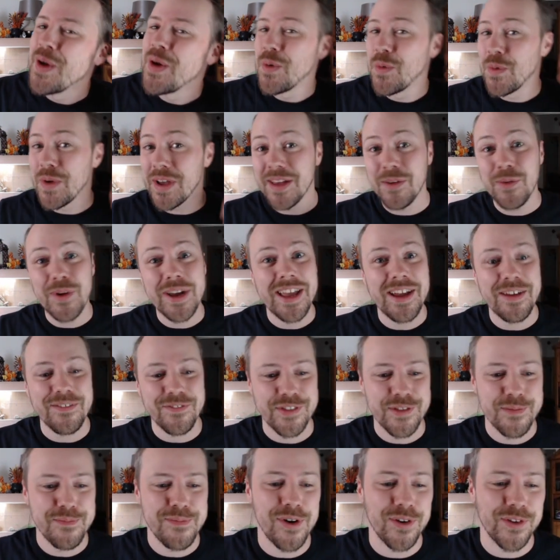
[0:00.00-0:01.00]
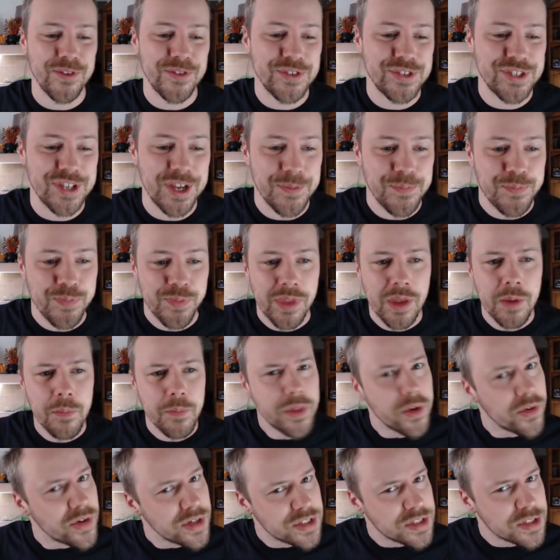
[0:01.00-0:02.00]
we, we're getting for the modern shit.
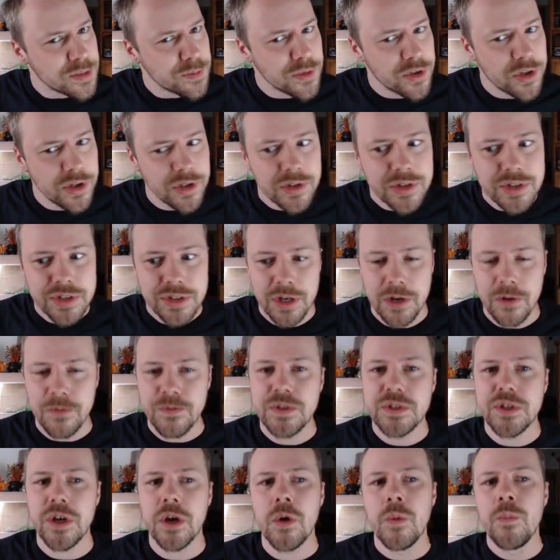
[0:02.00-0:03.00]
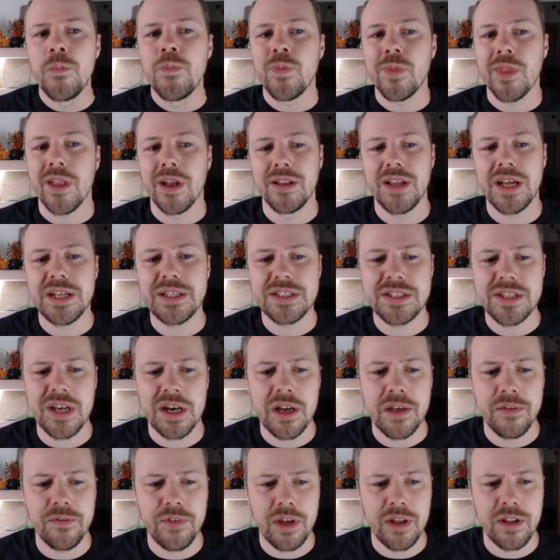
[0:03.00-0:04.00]
But there is some good stuff, so let's
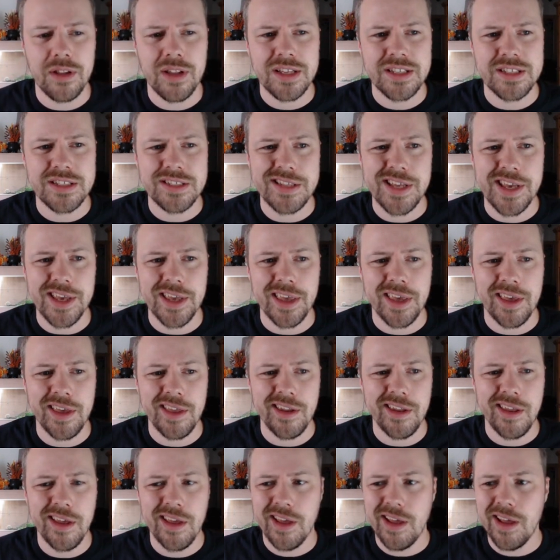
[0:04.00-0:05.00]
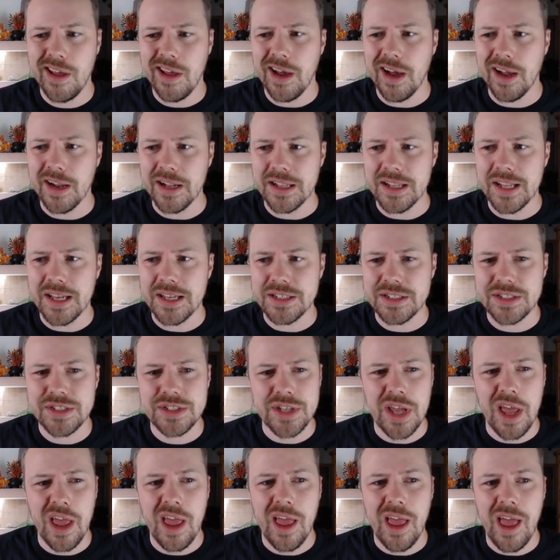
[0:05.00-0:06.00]
dive in, let's dig in, and
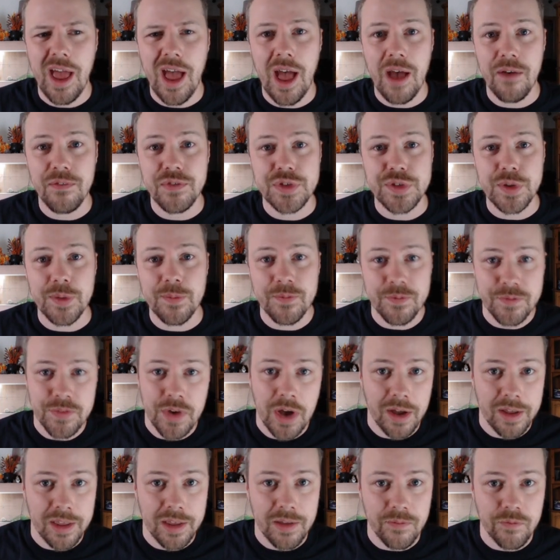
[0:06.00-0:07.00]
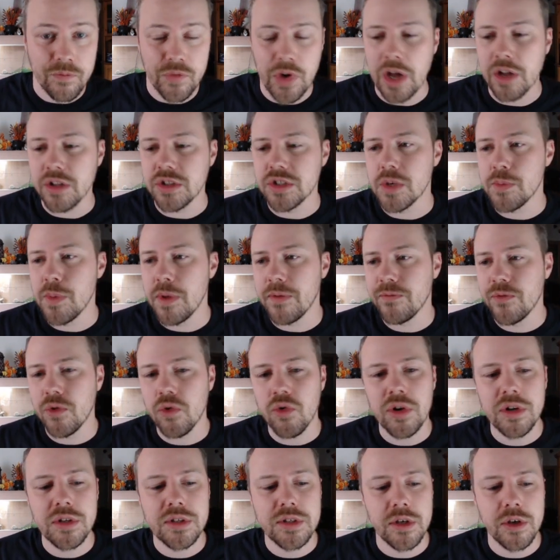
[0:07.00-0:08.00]
let's have some fucking fun. So
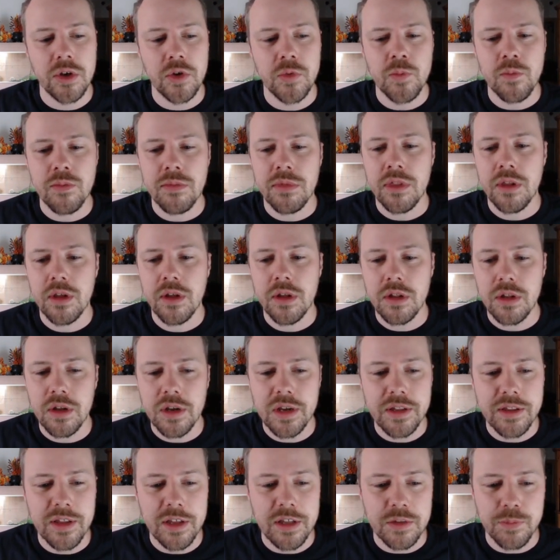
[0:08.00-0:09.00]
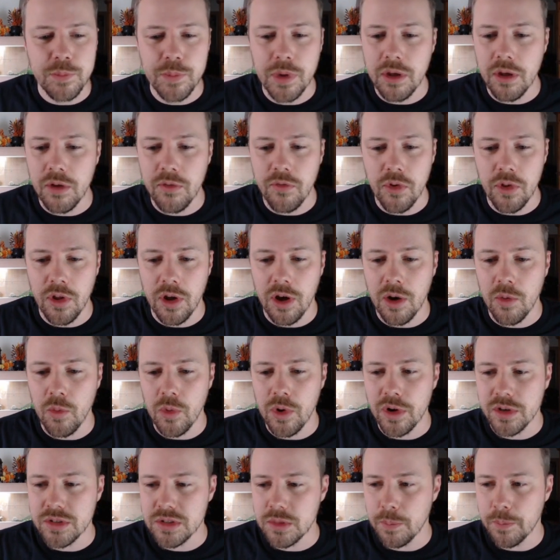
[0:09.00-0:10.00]
before I do, look at these beautiful
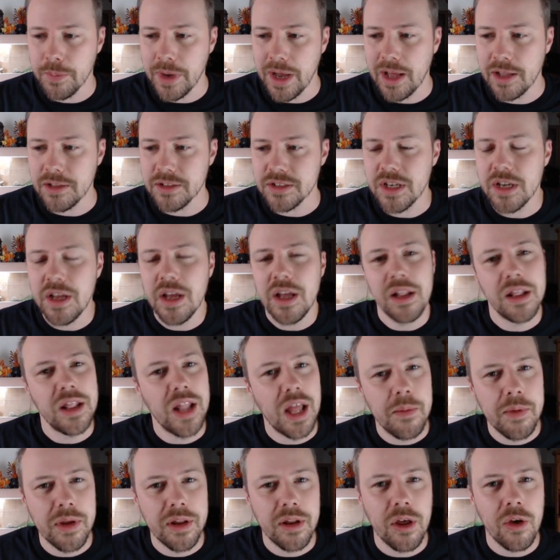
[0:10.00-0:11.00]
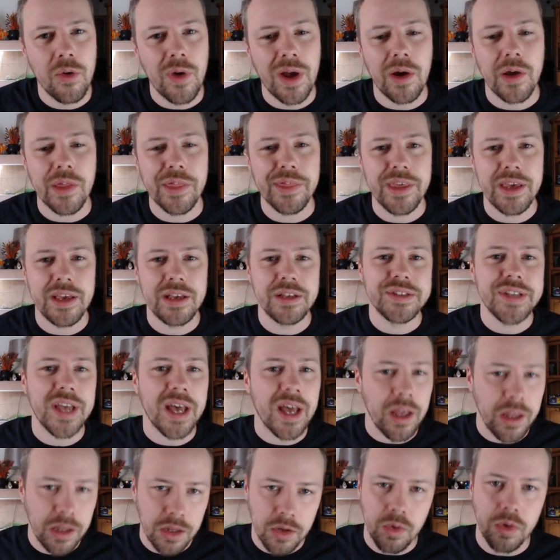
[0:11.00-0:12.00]
artworks and bands. Let me know out of these
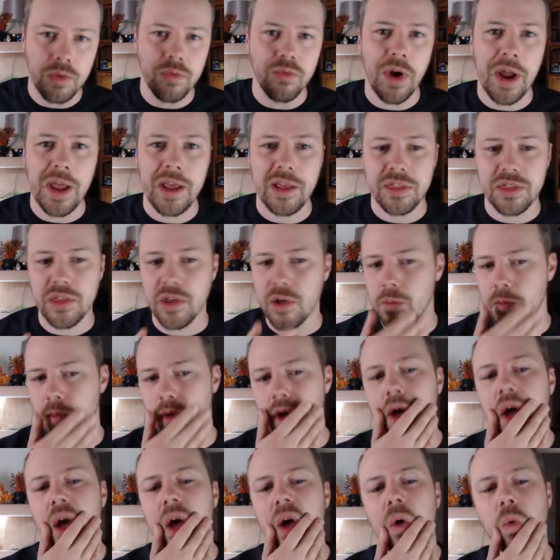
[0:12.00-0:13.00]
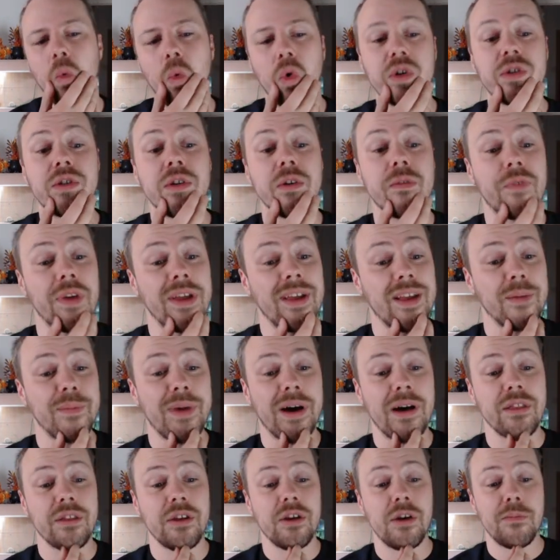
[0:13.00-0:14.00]
how you would rank them, what do you think
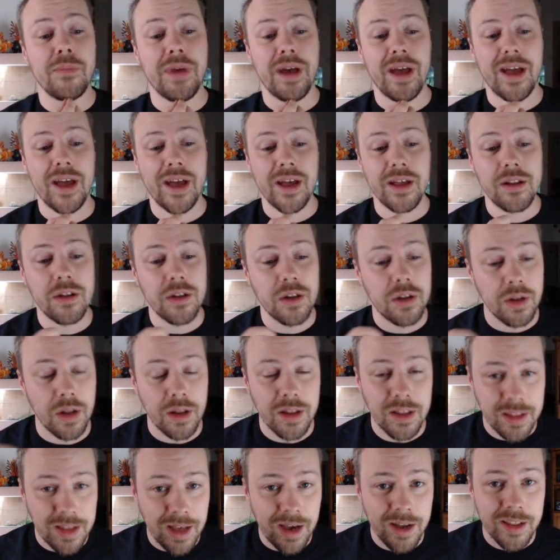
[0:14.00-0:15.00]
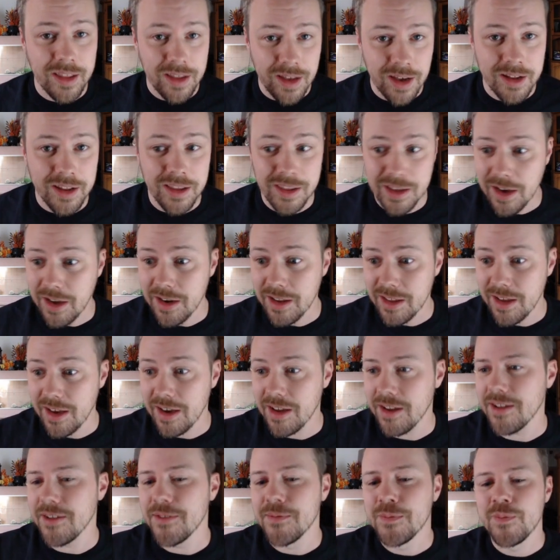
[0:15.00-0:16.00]
about them, and yada yada yada
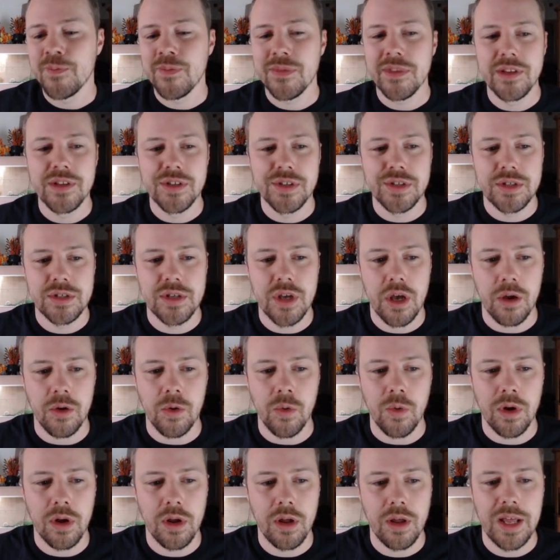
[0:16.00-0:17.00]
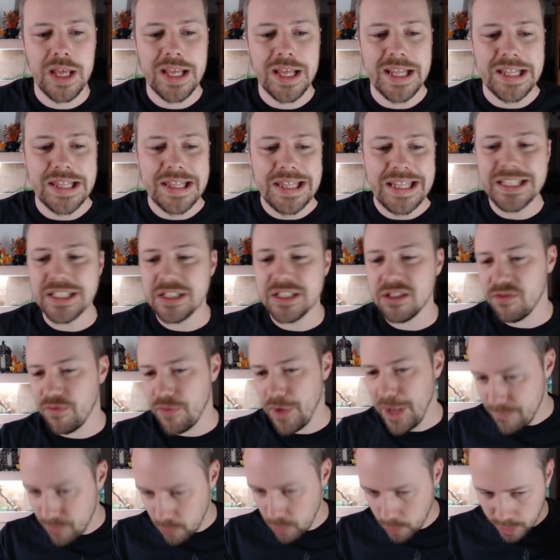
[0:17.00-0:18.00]
yada. So, least
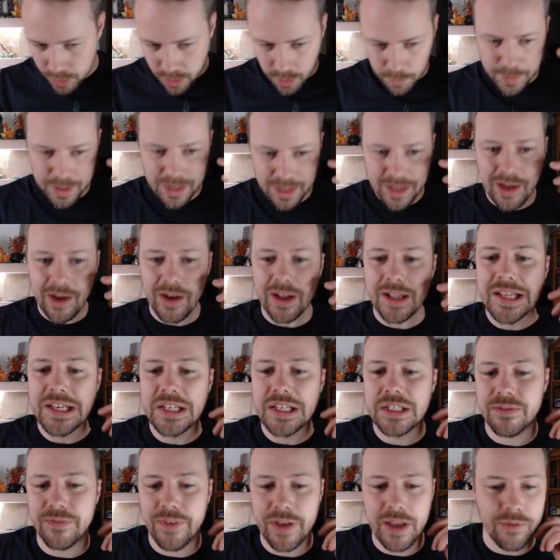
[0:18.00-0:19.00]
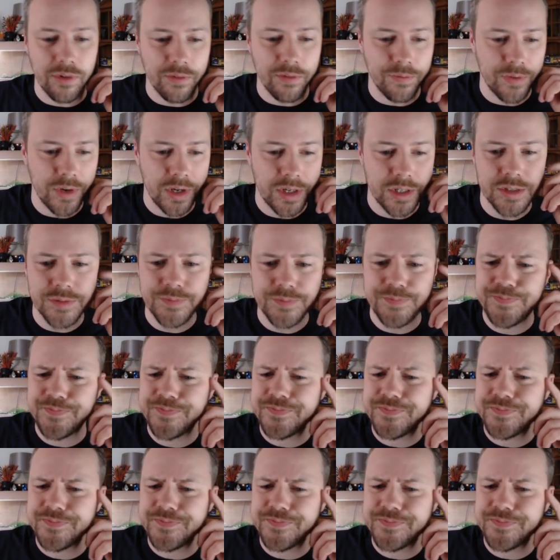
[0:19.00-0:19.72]
favourite. We've got to pick out a least favourite first.